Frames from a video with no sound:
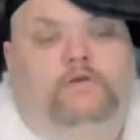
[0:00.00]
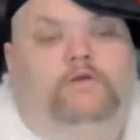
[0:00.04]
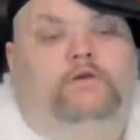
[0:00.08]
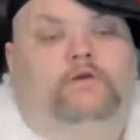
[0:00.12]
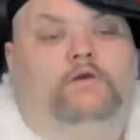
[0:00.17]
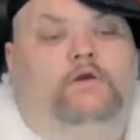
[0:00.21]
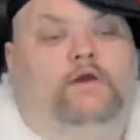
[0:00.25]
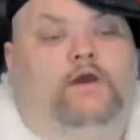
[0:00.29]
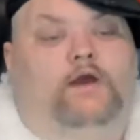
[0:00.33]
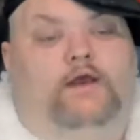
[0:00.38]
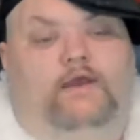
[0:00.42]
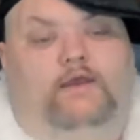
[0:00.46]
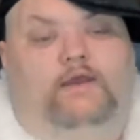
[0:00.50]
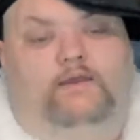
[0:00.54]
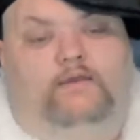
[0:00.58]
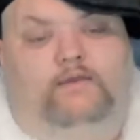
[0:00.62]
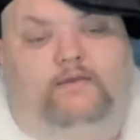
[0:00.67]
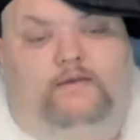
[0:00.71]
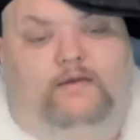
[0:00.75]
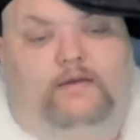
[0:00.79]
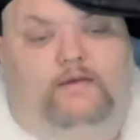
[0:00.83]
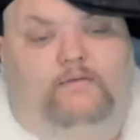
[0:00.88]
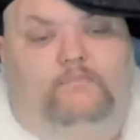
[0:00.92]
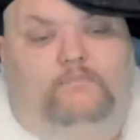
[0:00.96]
Alright,
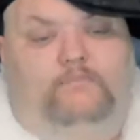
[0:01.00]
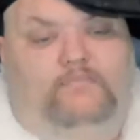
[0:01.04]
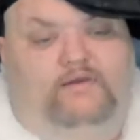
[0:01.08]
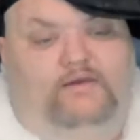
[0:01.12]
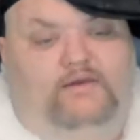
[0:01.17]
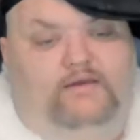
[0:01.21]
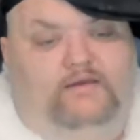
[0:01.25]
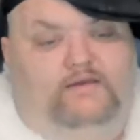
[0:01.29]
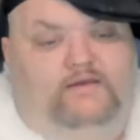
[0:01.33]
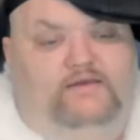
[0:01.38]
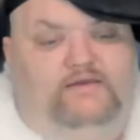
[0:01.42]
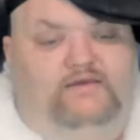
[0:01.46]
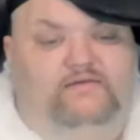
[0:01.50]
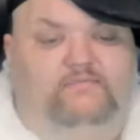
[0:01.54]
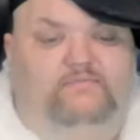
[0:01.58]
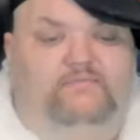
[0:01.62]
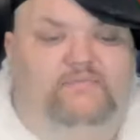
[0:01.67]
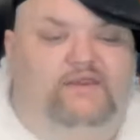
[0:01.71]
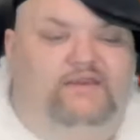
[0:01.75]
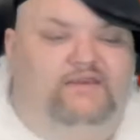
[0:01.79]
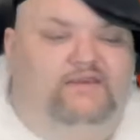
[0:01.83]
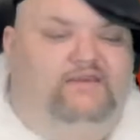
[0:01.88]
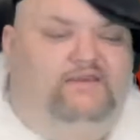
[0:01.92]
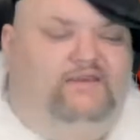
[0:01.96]
I'm back. He
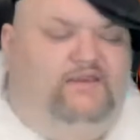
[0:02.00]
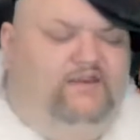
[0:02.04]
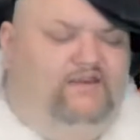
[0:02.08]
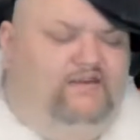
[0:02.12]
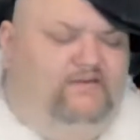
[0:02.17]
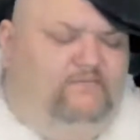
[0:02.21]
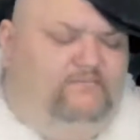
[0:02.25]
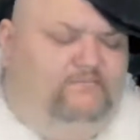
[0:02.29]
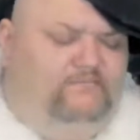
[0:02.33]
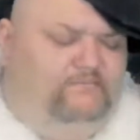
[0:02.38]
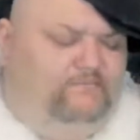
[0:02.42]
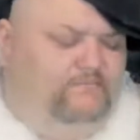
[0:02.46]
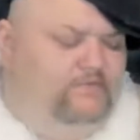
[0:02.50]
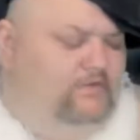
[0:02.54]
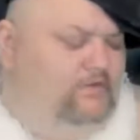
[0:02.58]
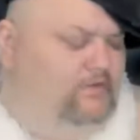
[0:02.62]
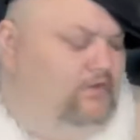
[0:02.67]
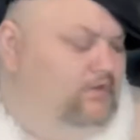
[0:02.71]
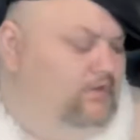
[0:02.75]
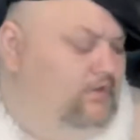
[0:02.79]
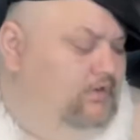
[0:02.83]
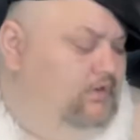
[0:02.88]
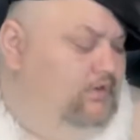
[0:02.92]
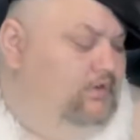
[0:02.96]
admitted it.
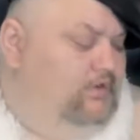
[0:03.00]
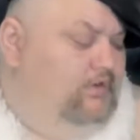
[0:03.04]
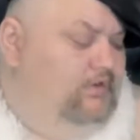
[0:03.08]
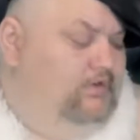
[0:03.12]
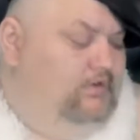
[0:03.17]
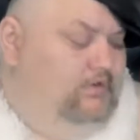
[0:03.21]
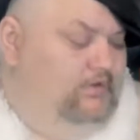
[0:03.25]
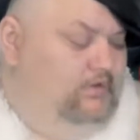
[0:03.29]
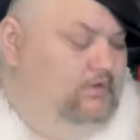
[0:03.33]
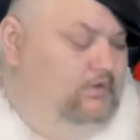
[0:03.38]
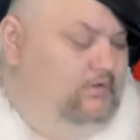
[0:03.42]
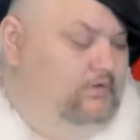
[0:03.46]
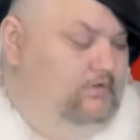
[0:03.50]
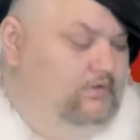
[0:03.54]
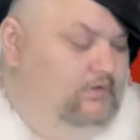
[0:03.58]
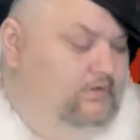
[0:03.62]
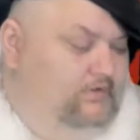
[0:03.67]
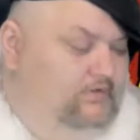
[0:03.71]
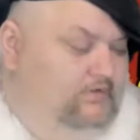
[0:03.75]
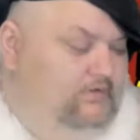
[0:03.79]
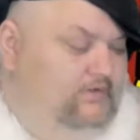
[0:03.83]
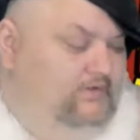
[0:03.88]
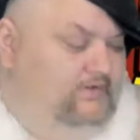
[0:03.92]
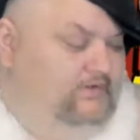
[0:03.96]

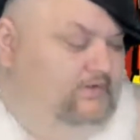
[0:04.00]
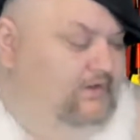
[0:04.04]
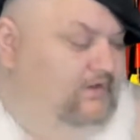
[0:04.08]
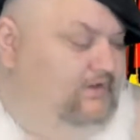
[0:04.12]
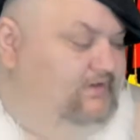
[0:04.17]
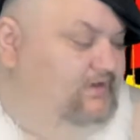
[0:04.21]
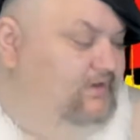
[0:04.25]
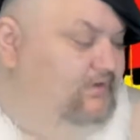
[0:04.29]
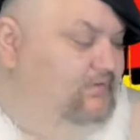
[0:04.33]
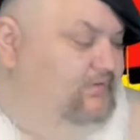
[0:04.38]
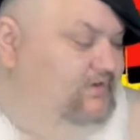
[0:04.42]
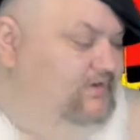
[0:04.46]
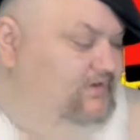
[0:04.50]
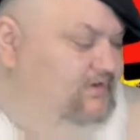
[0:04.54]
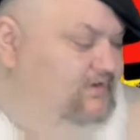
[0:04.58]
Yeah, I know